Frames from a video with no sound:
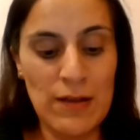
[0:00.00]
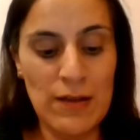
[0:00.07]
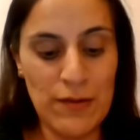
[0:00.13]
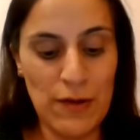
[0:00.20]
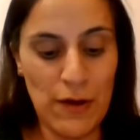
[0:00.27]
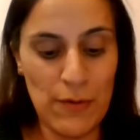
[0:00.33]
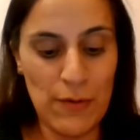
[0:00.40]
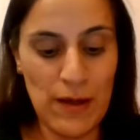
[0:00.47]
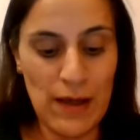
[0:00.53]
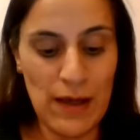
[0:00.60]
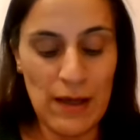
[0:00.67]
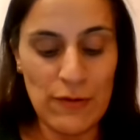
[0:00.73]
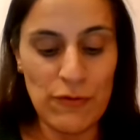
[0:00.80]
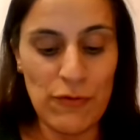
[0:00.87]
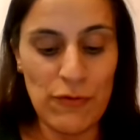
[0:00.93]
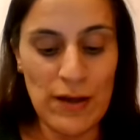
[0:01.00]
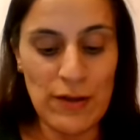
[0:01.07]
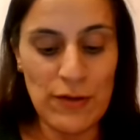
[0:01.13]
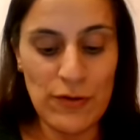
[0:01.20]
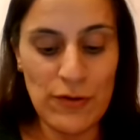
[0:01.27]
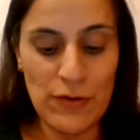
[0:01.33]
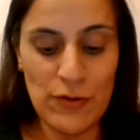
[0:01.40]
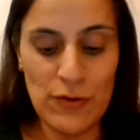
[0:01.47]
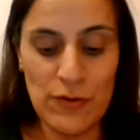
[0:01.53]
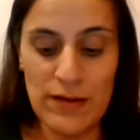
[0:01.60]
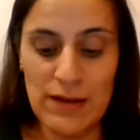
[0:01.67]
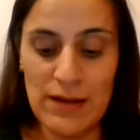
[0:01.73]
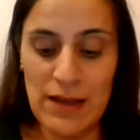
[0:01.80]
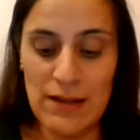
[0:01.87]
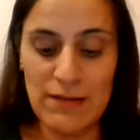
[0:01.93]
So trying to use
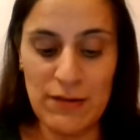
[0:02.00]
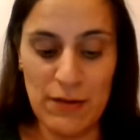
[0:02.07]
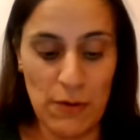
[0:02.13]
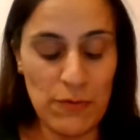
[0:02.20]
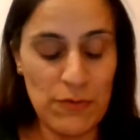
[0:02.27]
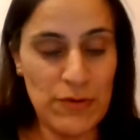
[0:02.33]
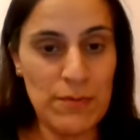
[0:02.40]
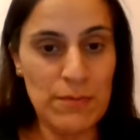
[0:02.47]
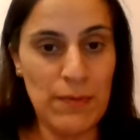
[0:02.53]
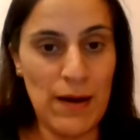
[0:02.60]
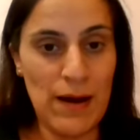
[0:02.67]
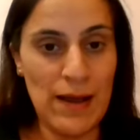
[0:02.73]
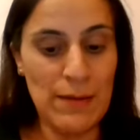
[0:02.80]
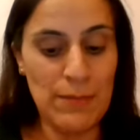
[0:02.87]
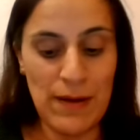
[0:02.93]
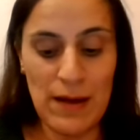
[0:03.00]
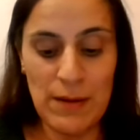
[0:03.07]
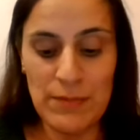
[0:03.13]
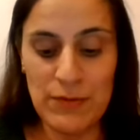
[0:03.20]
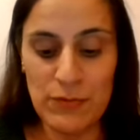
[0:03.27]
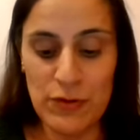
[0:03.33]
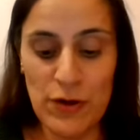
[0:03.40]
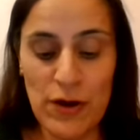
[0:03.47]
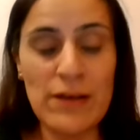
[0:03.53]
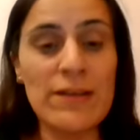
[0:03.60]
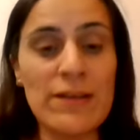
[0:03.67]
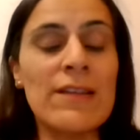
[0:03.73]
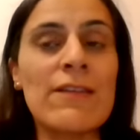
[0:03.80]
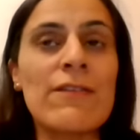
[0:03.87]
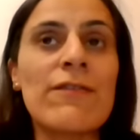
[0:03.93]
less salt by perhaps
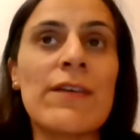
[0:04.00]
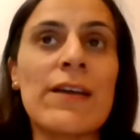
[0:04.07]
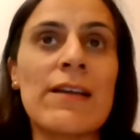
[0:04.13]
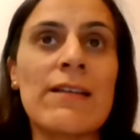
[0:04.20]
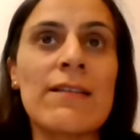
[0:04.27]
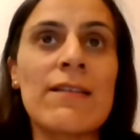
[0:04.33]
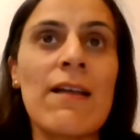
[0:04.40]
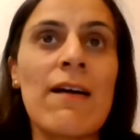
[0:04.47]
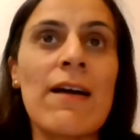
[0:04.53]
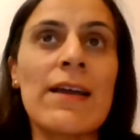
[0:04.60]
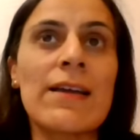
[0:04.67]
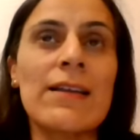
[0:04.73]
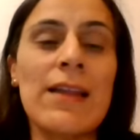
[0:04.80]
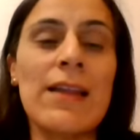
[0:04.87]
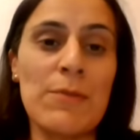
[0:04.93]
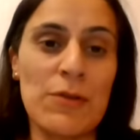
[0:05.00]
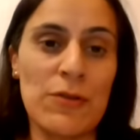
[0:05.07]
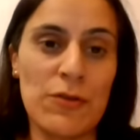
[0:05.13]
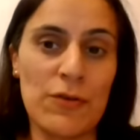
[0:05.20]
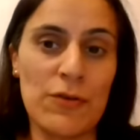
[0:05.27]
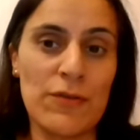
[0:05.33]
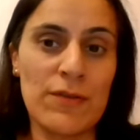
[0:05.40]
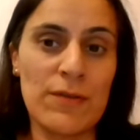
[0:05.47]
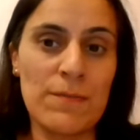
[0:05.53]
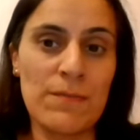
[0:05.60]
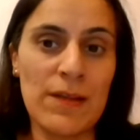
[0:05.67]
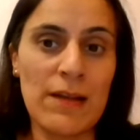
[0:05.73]
alternative things like lemon juice.